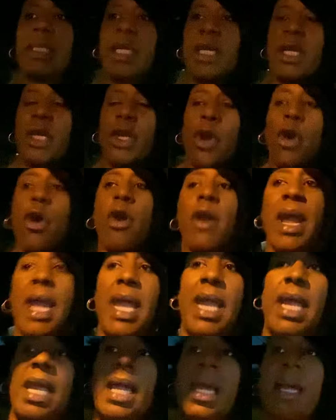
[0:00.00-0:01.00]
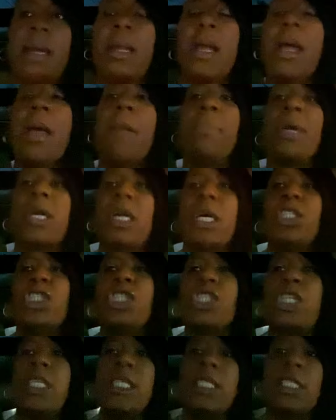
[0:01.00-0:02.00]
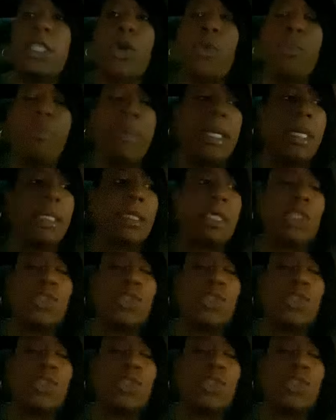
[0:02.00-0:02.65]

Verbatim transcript: in her hand because she's so busy